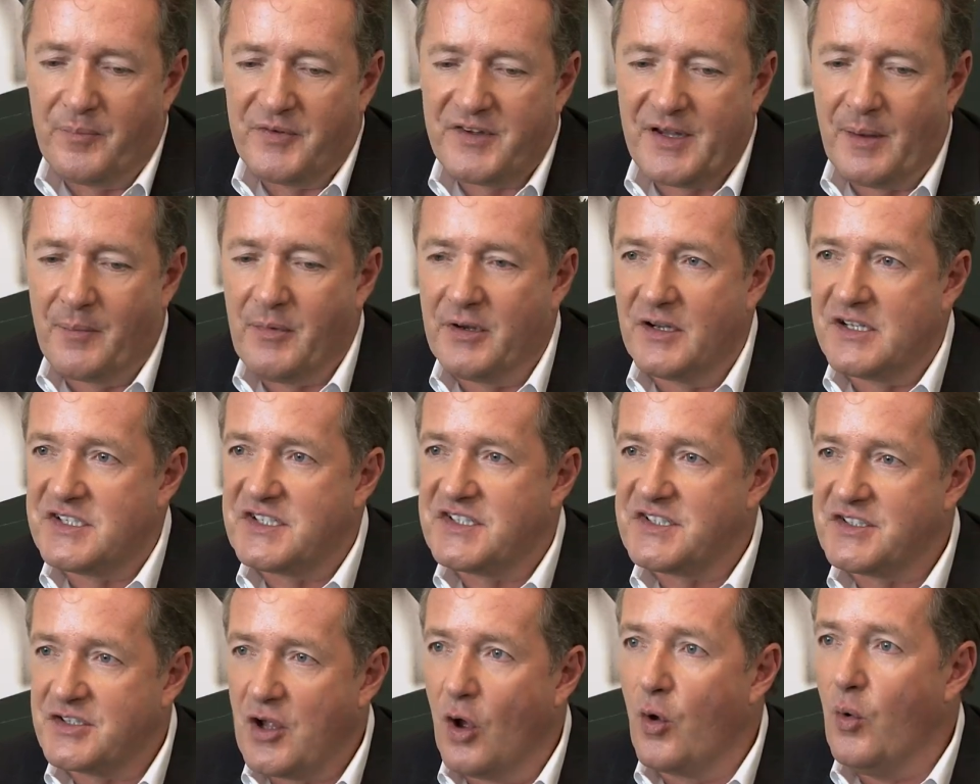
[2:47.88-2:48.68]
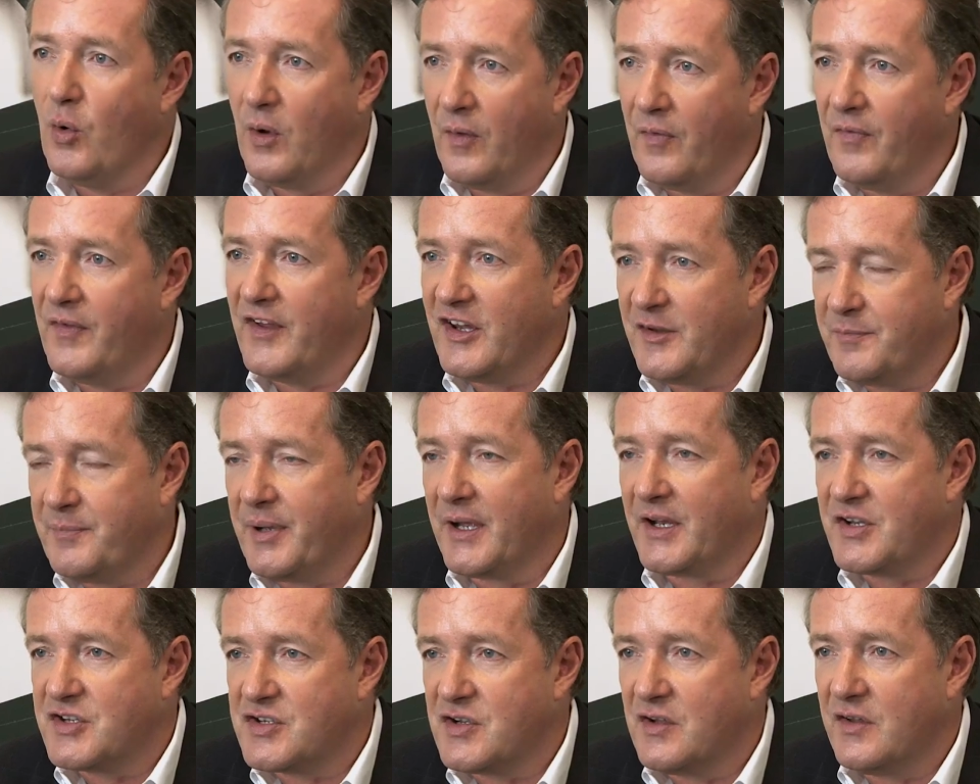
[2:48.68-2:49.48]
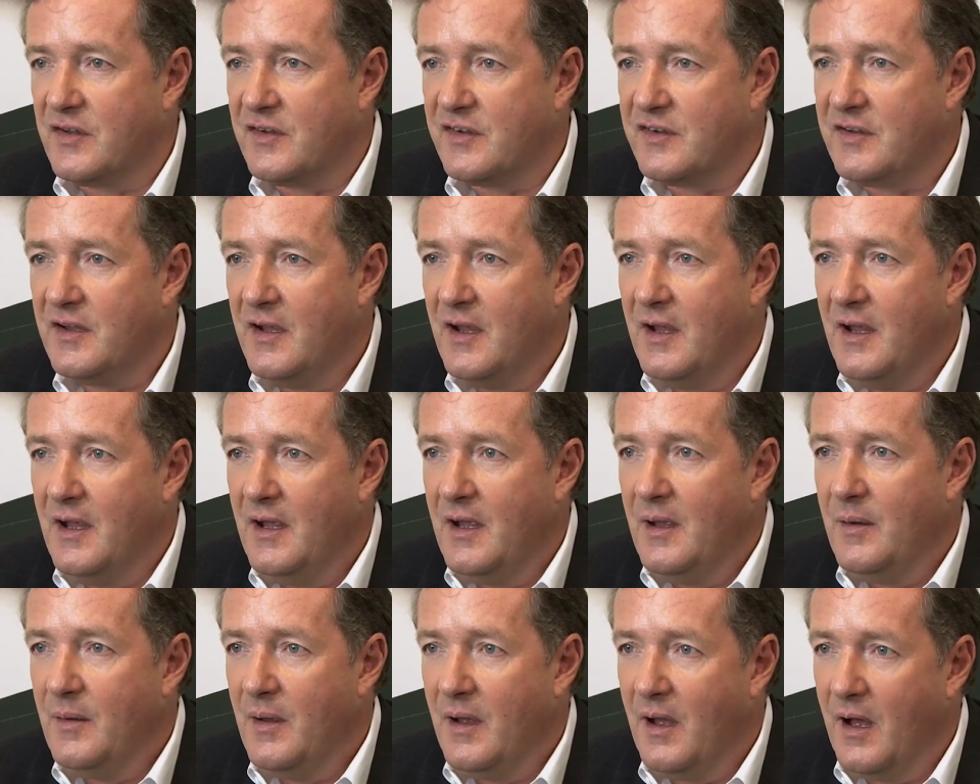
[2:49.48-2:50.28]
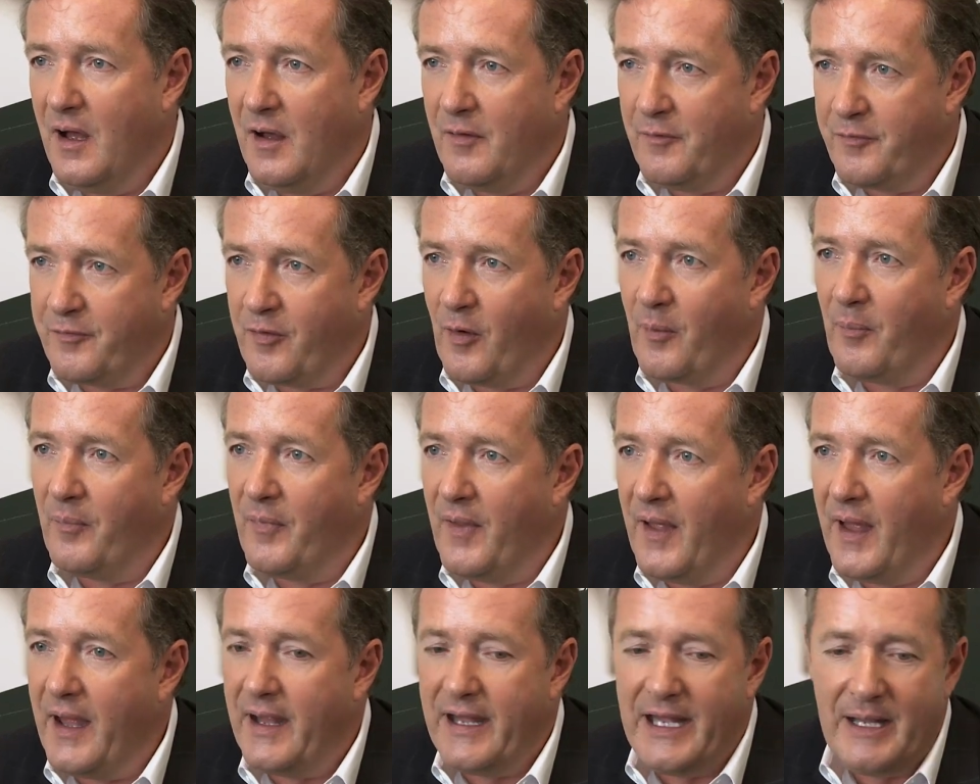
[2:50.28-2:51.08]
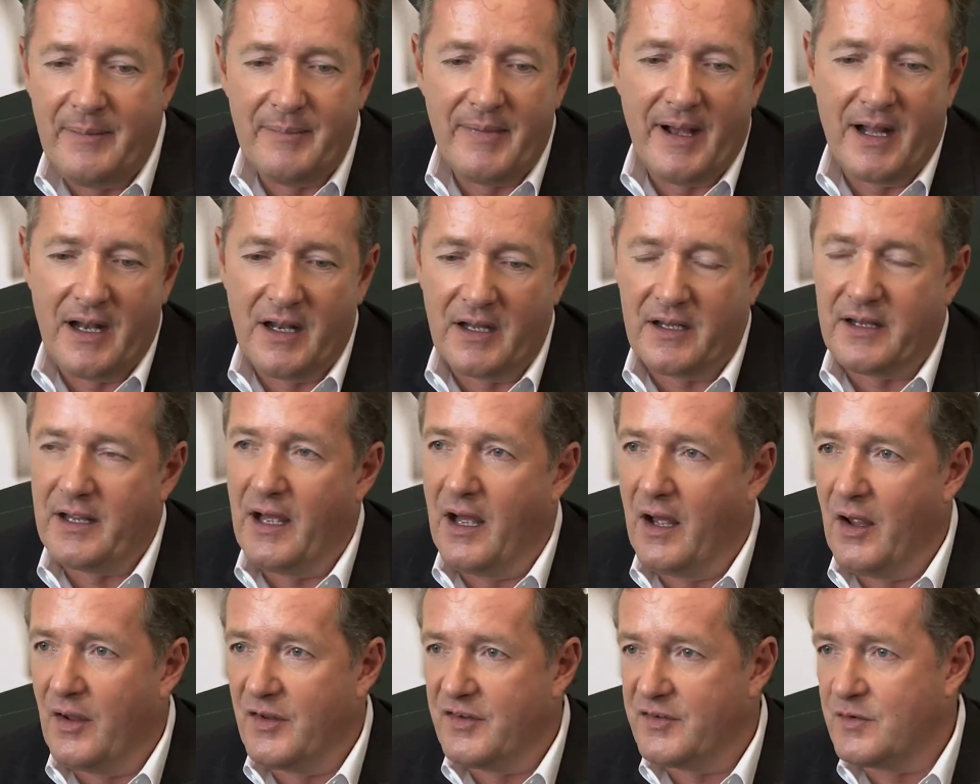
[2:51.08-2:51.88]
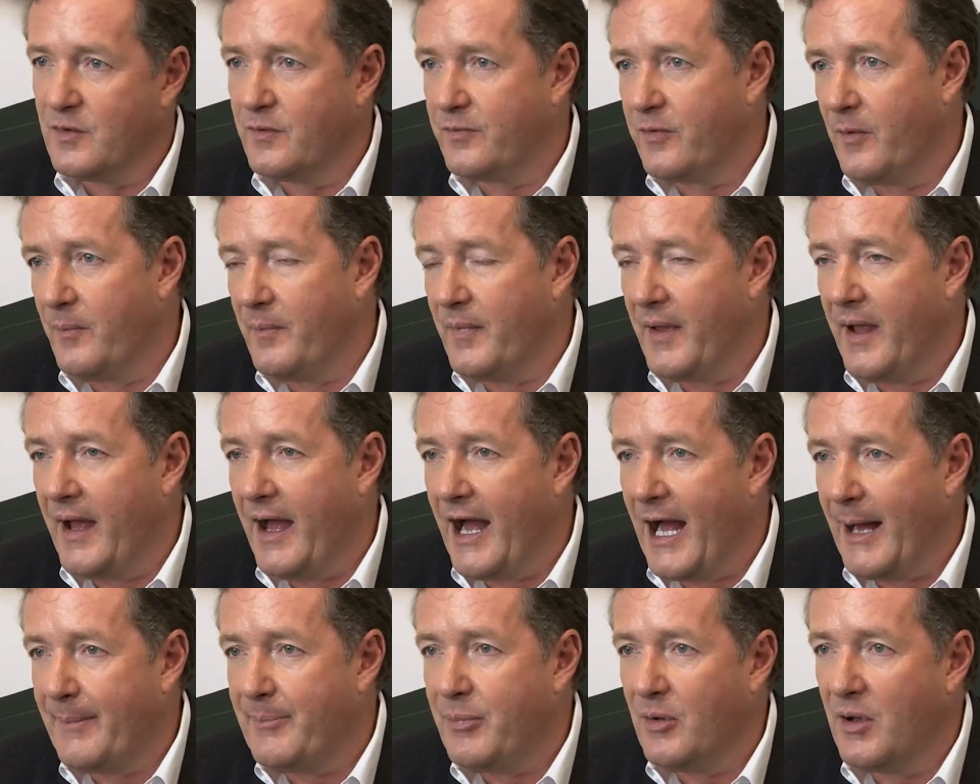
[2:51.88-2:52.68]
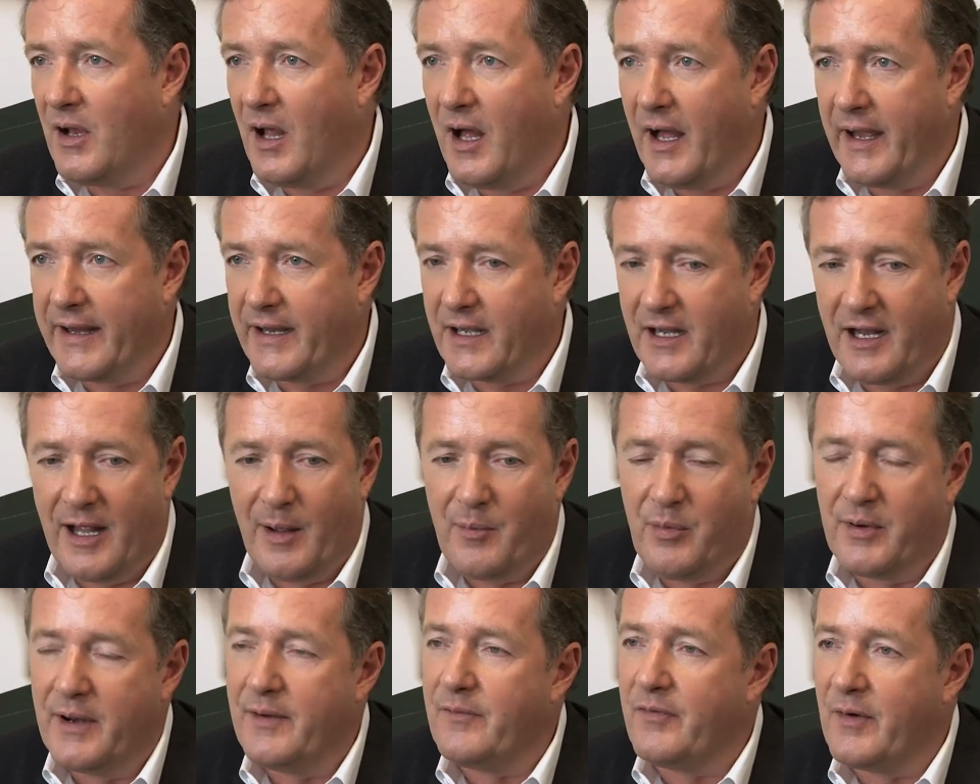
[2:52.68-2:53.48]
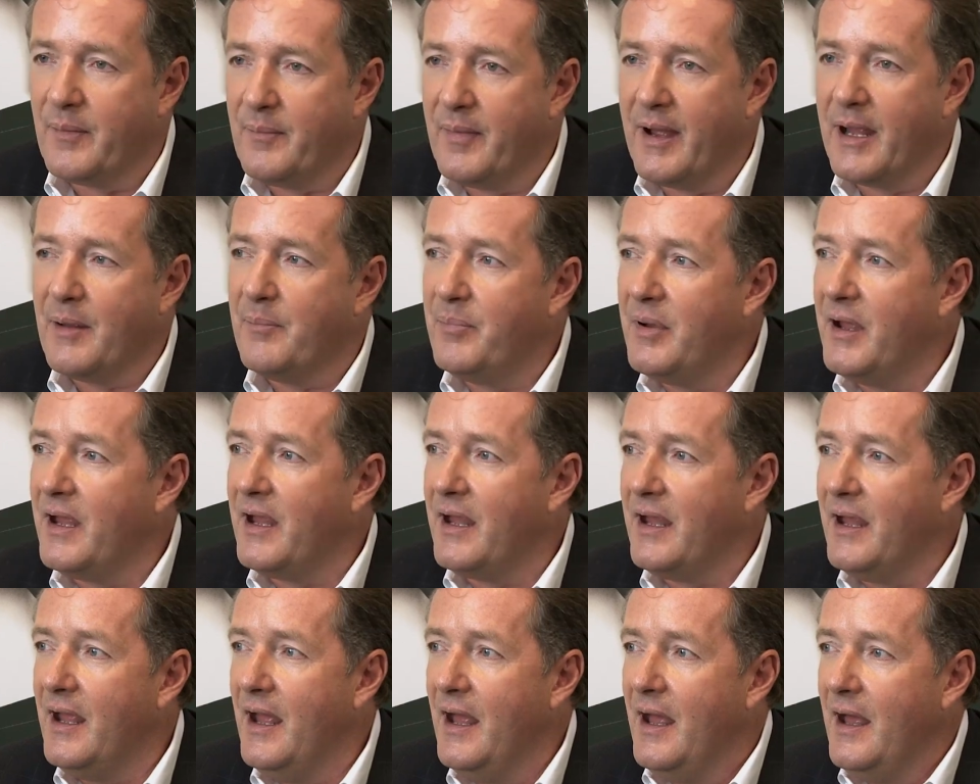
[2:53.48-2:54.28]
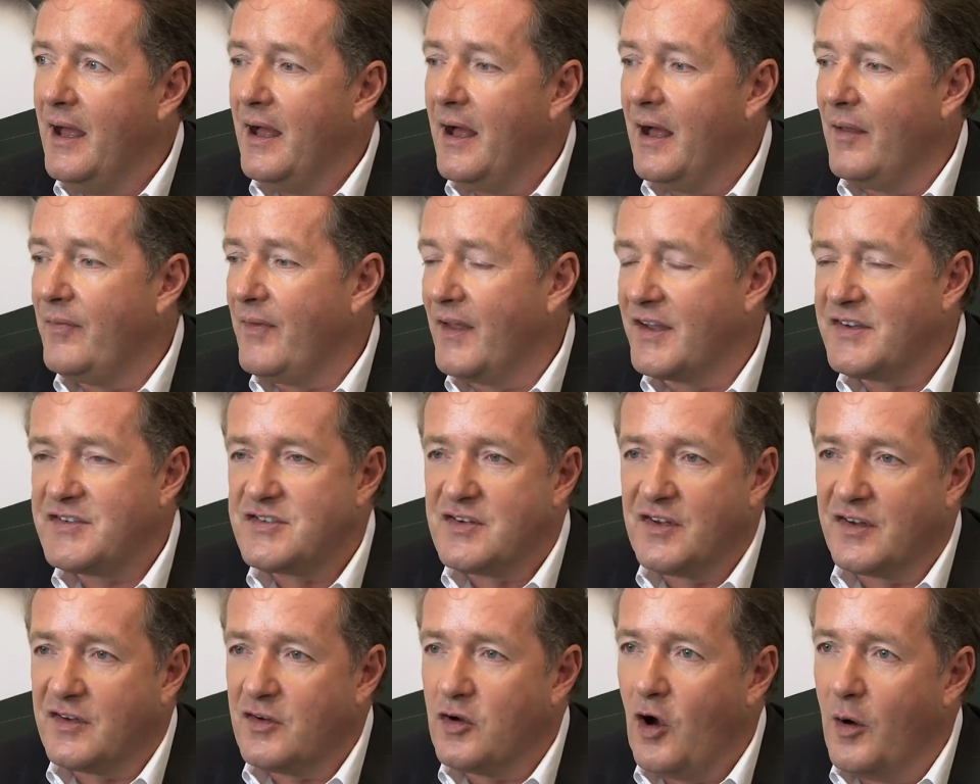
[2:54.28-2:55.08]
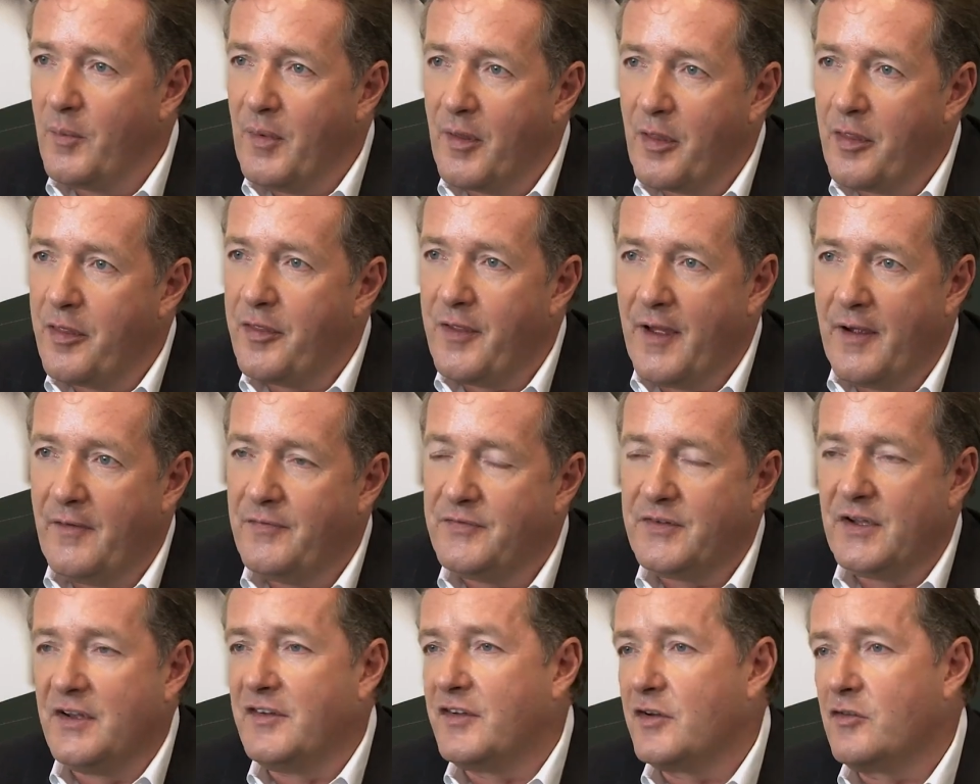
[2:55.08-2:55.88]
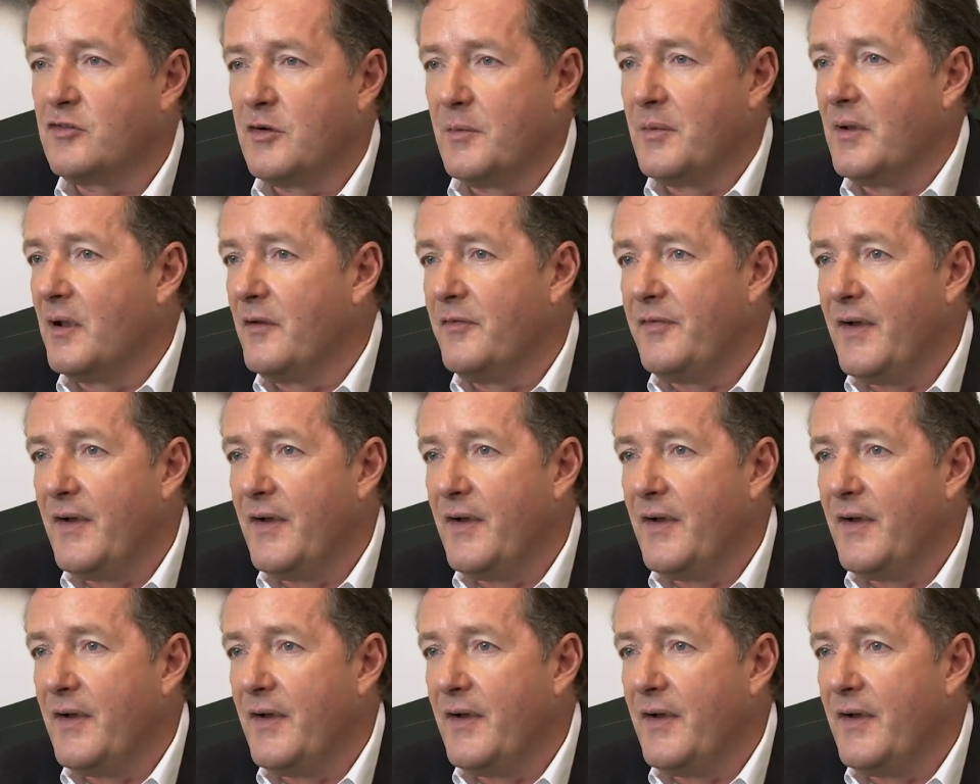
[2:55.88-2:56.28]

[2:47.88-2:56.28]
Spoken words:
Someone has stolen these pictures from their email accounts or from their Apple iCloud, whatever it may be, and that's just common theft and it's a criminal